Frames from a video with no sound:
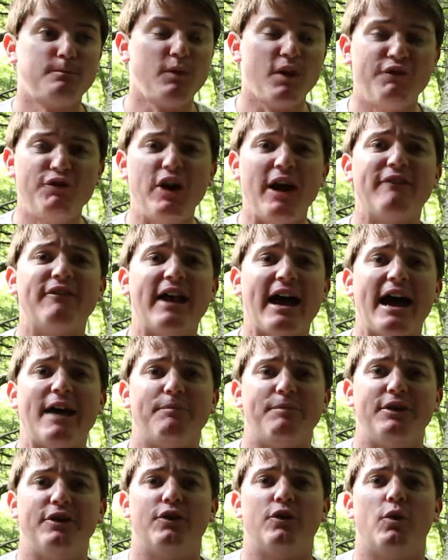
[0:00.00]
if you haven't
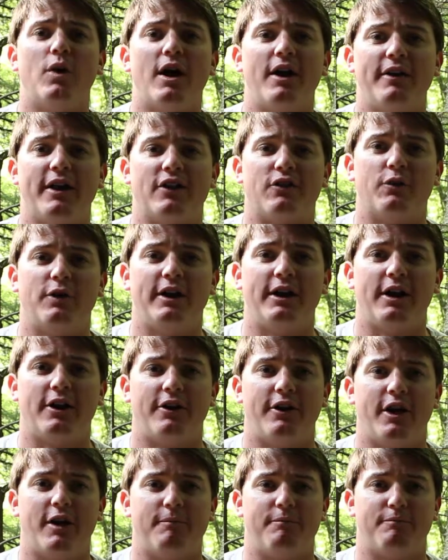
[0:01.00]
had Pinot Noir in that
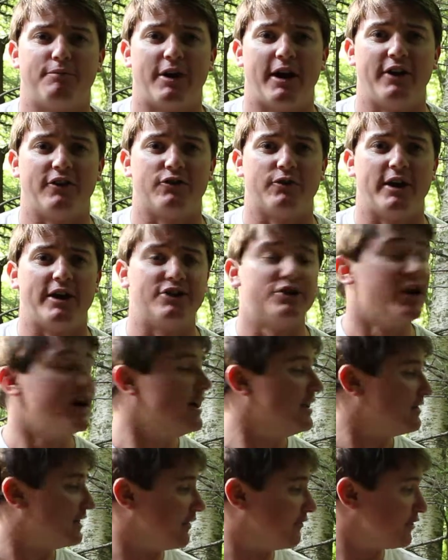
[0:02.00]
$20 and up price range,
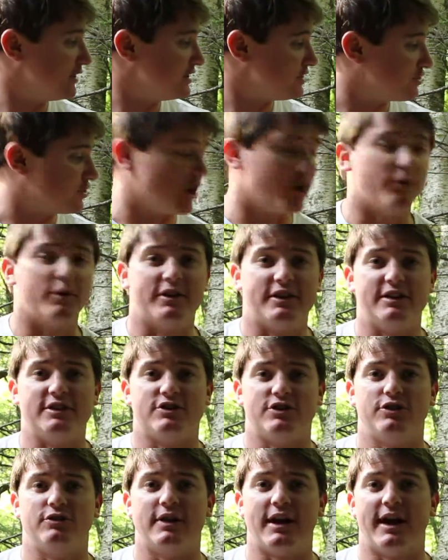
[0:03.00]
definitely start with
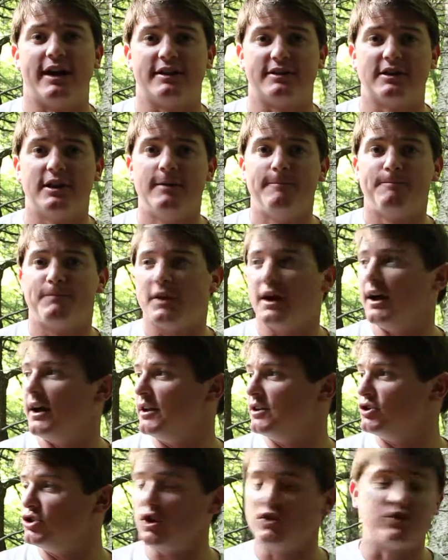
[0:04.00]
these two guys.
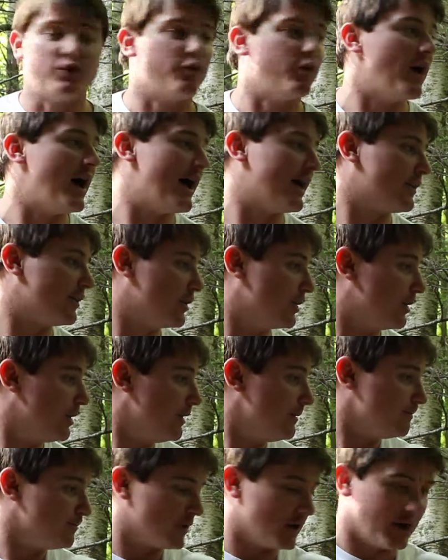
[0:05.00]
Joseph Wagner,
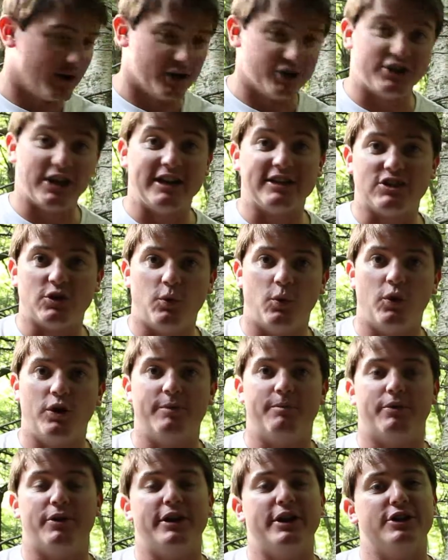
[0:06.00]
Jason
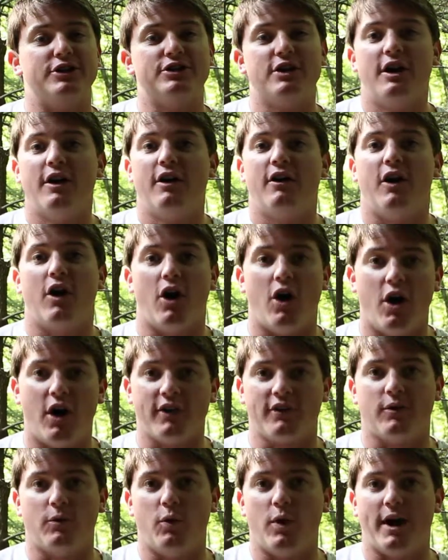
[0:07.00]
Woodbridge,
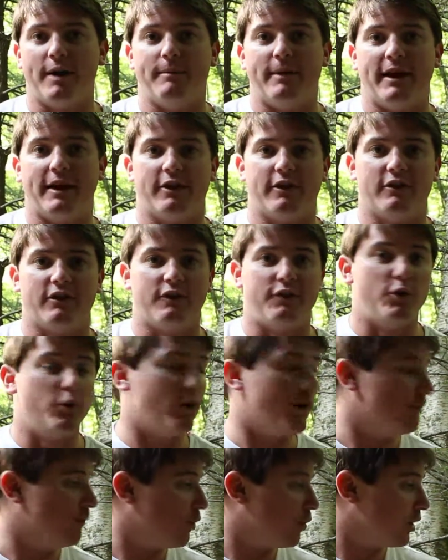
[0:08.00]
awesome winemakers. If you
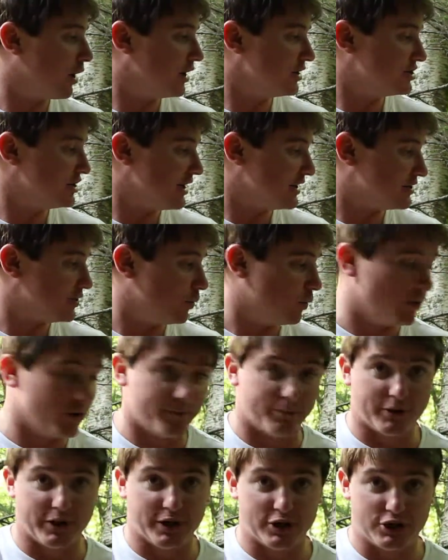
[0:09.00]
want more on Jason
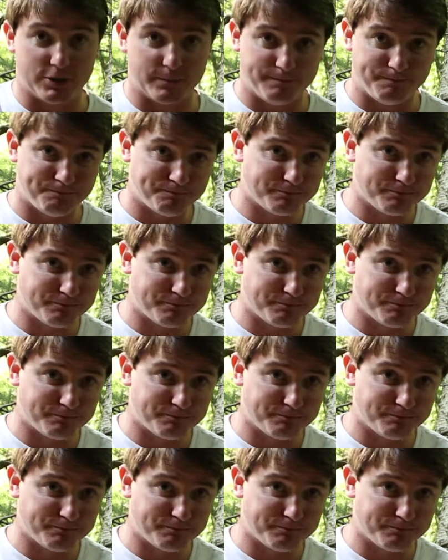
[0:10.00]
Woodbridge,